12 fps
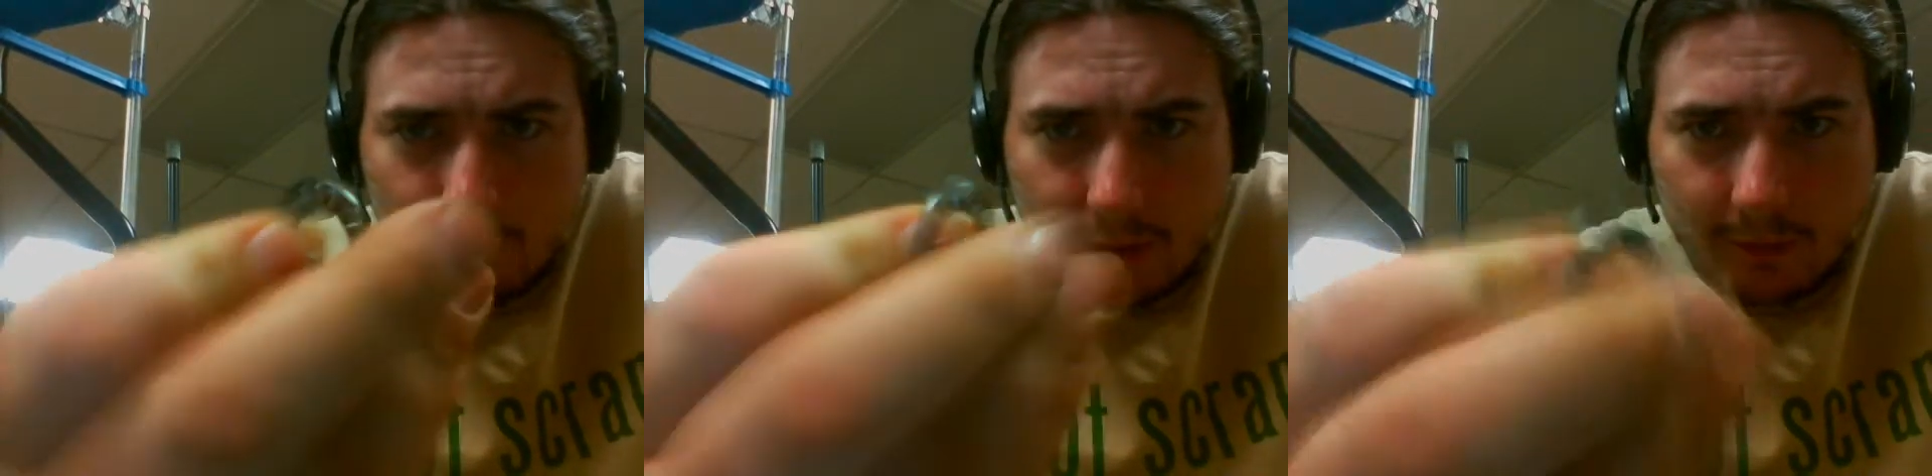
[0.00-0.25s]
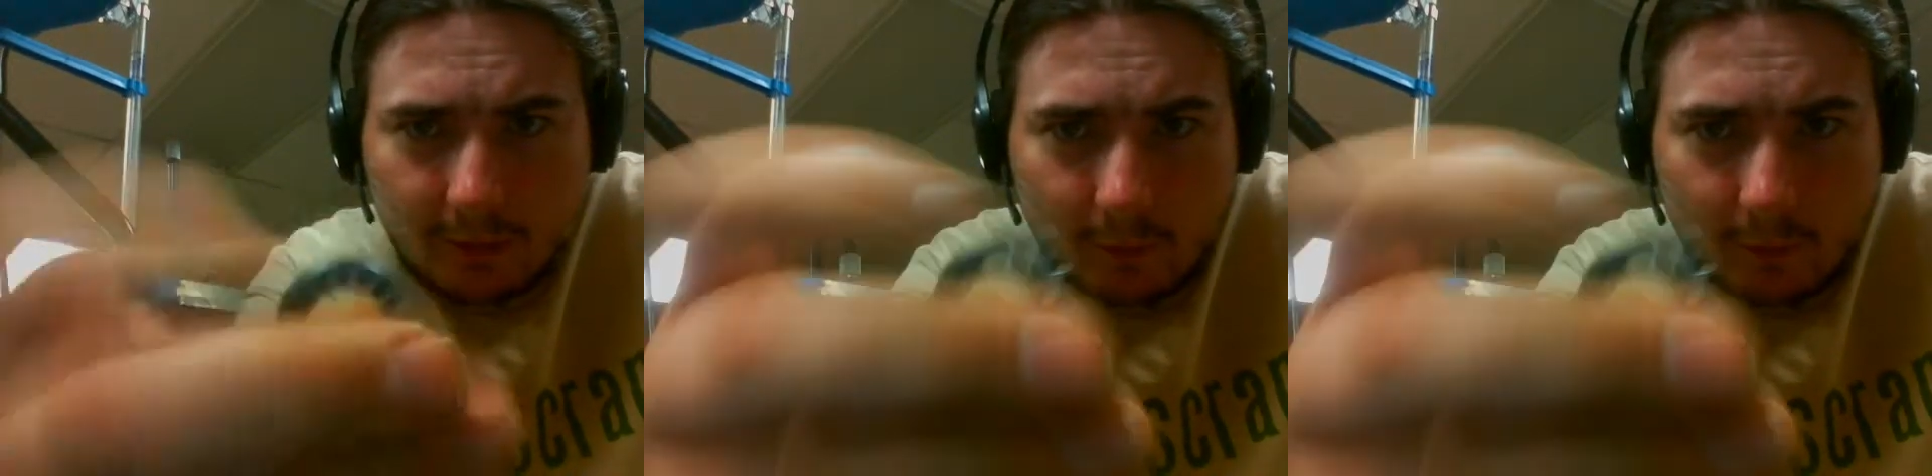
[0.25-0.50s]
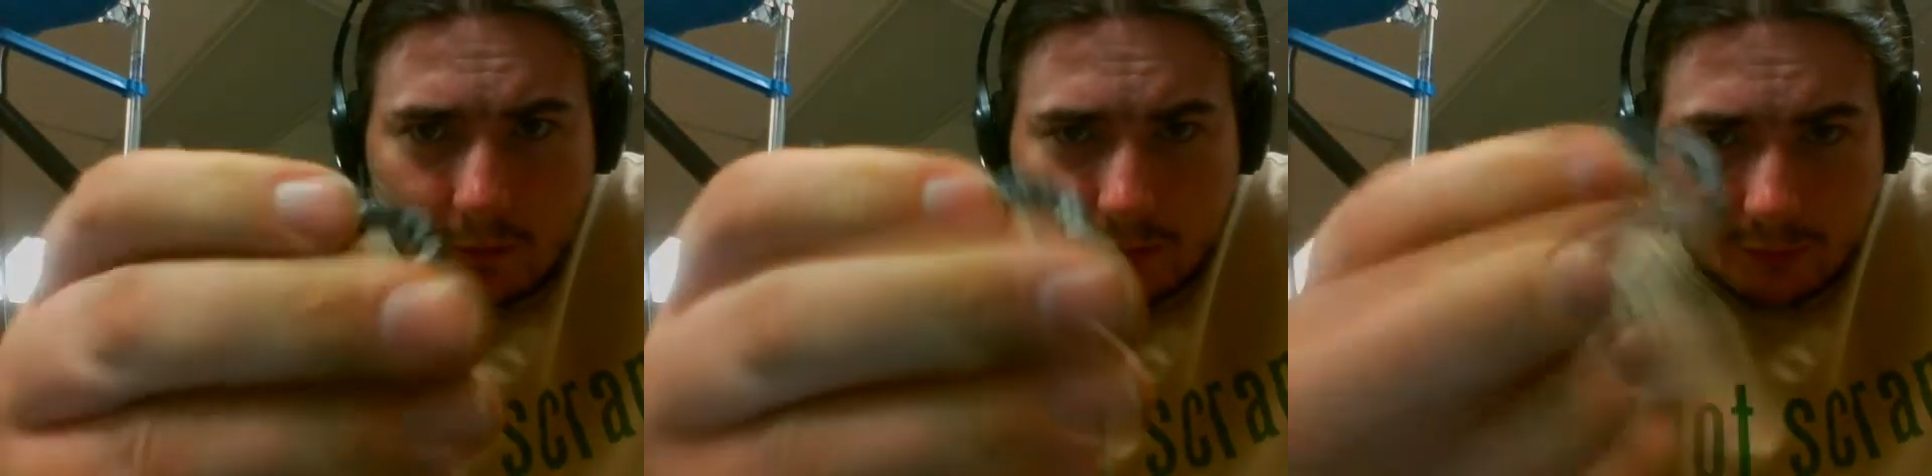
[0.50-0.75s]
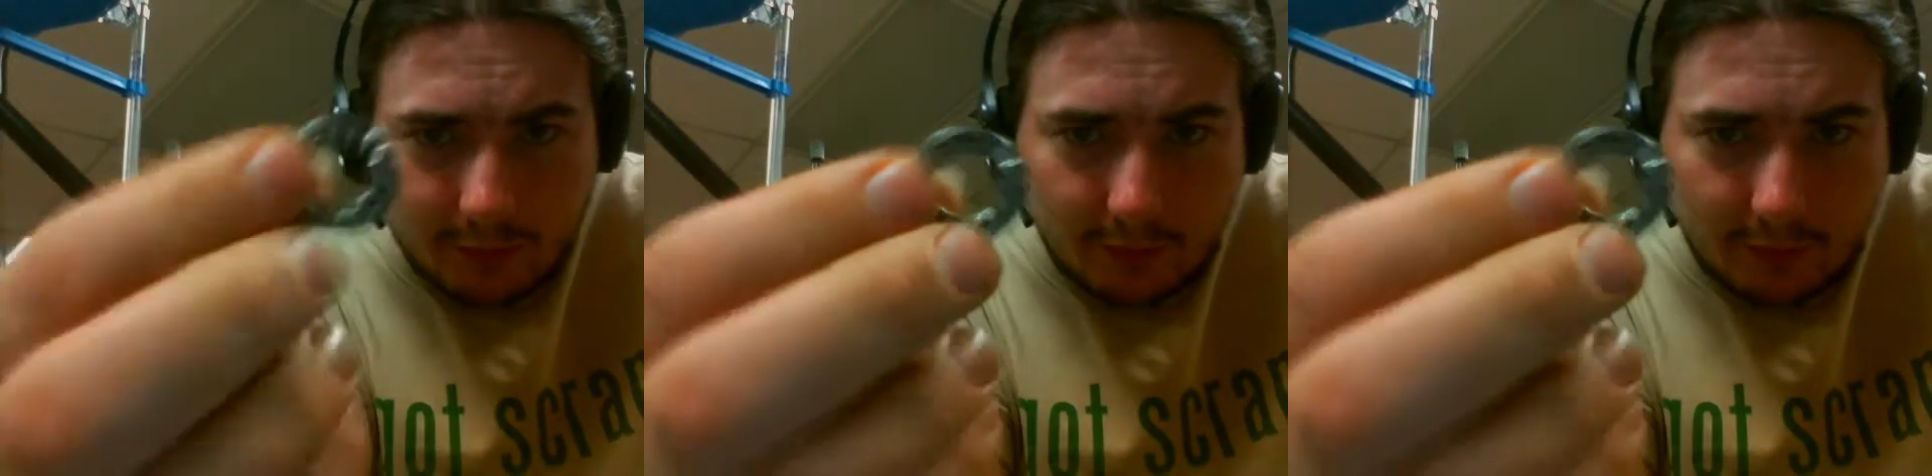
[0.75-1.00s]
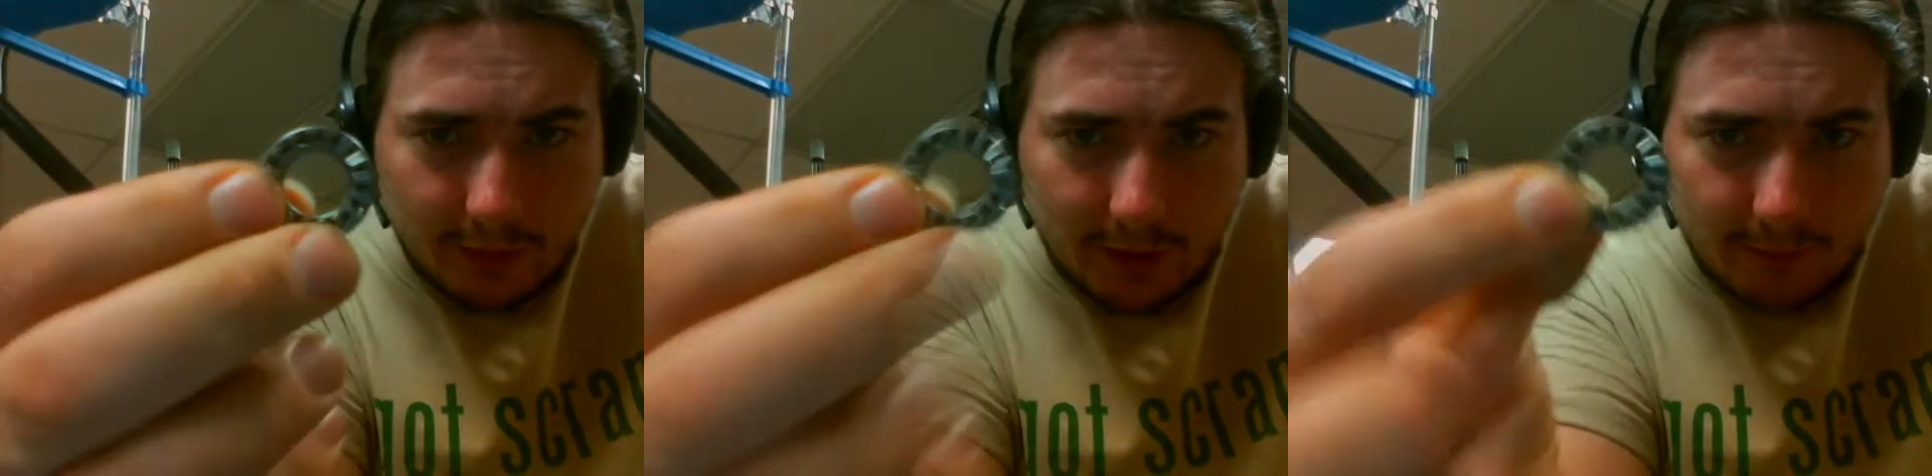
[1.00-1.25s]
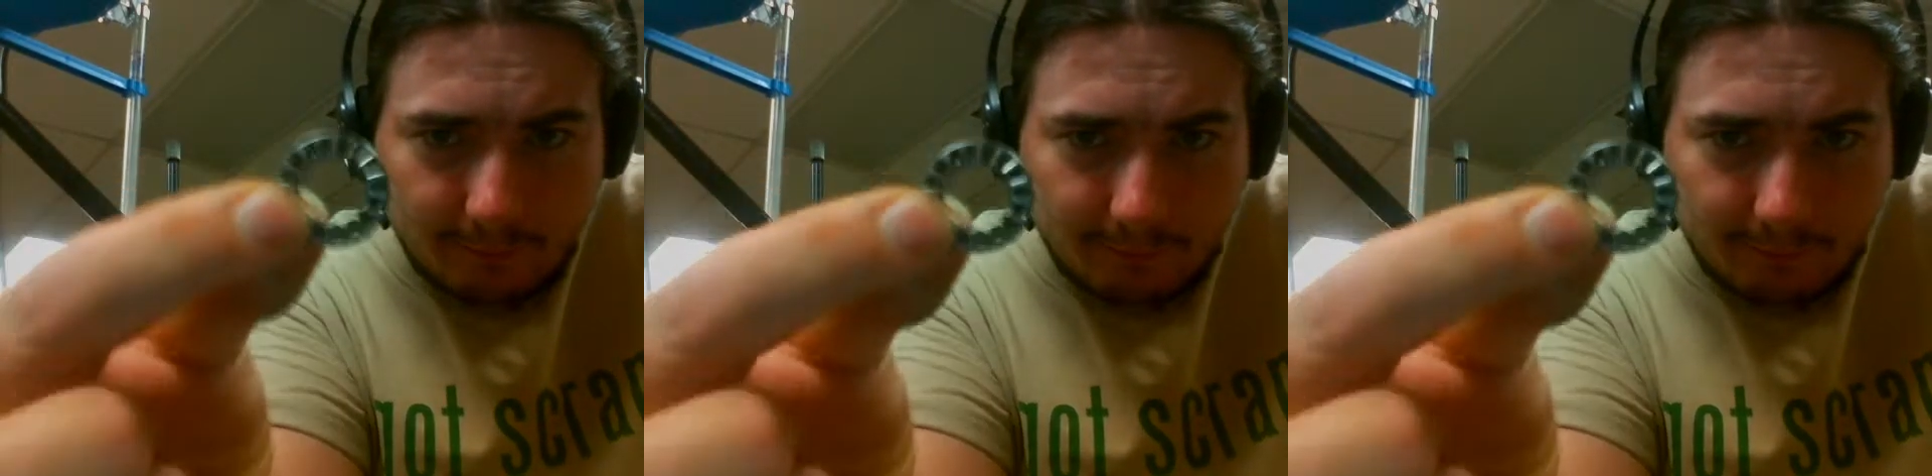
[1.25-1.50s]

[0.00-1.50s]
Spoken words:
bearing washer. Okay,